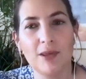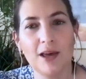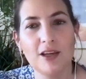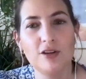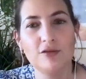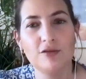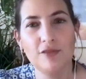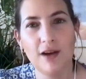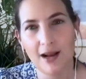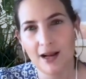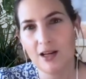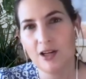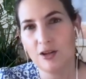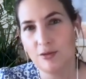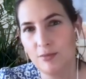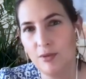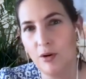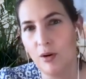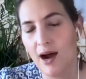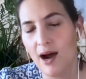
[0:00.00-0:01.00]
that you value
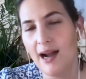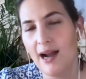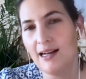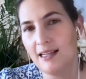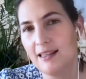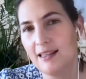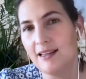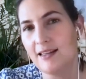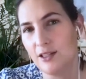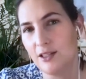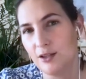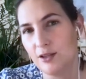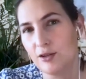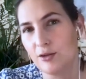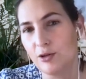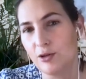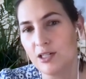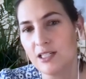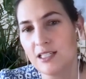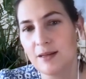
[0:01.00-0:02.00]
more highly than you
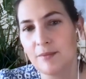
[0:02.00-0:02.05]
thought.